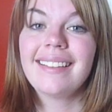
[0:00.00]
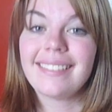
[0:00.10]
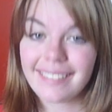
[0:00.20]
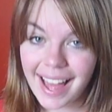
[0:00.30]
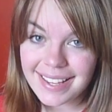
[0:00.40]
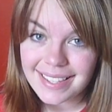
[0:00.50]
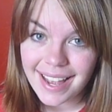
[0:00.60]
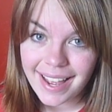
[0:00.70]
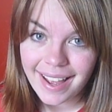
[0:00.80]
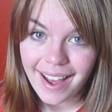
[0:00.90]
Last
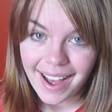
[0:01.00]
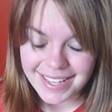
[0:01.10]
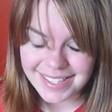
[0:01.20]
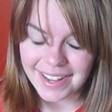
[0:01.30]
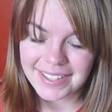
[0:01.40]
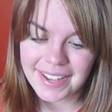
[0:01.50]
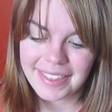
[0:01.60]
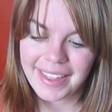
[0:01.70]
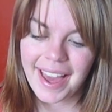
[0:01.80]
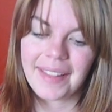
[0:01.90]
night, I saw
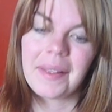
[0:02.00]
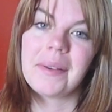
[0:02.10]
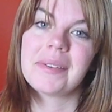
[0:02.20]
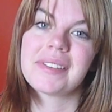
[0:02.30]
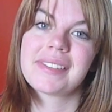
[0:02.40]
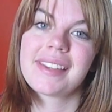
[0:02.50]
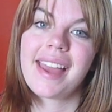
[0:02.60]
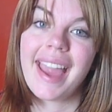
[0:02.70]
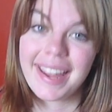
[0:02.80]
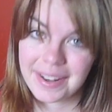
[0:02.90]
Deathly Hallows,
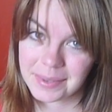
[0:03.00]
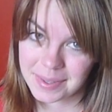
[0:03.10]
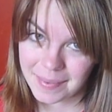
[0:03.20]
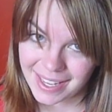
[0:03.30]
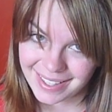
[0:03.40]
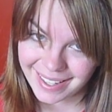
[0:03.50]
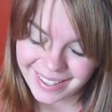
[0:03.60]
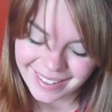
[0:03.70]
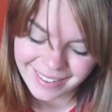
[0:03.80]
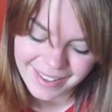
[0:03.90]
and it was amazing.
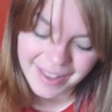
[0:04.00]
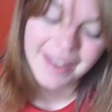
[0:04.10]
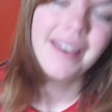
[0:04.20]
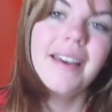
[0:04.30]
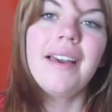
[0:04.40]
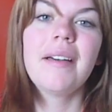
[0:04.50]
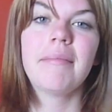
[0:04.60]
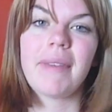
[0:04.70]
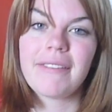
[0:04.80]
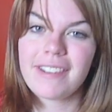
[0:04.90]

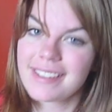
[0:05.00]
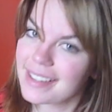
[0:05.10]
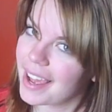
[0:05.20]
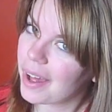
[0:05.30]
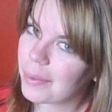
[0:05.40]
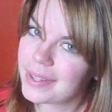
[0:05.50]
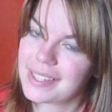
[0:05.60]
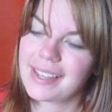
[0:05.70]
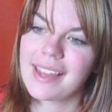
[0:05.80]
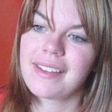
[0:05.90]
My friends and I all went
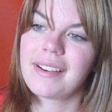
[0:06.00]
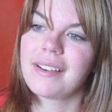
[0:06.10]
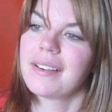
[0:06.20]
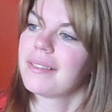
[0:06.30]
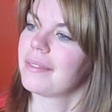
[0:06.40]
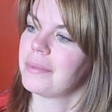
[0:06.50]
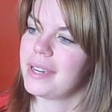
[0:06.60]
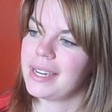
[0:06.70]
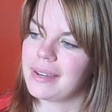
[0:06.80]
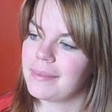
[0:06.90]
together.
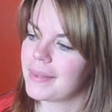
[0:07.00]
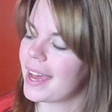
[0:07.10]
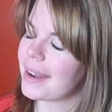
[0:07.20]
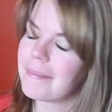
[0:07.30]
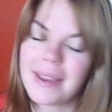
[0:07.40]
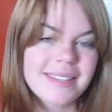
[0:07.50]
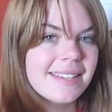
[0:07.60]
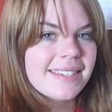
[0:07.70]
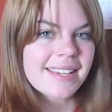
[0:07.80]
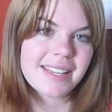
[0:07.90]
We had
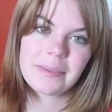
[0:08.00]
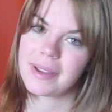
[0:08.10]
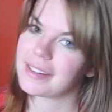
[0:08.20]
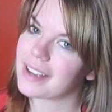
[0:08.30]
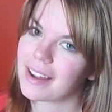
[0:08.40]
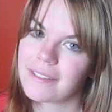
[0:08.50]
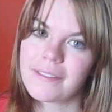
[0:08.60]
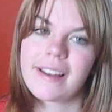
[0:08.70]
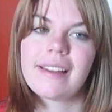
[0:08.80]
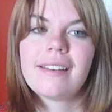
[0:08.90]
amazing seats. We had a ton of
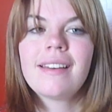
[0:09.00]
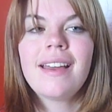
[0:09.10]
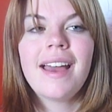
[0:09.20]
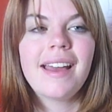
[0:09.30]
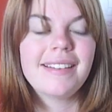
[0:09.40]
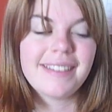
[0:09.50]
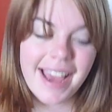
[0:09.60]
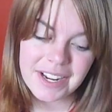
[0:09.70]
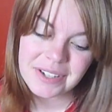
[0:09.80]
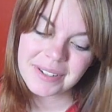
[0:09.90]
fun.
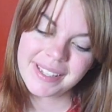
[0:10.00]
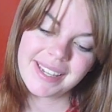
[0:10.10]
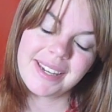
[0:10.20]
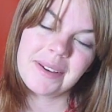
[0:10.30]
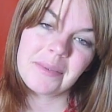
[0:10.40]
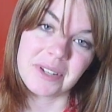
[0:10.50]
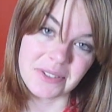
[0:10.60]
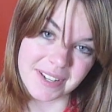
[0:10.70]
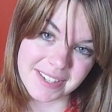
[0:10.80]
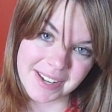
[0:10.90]
Naturally, we dressed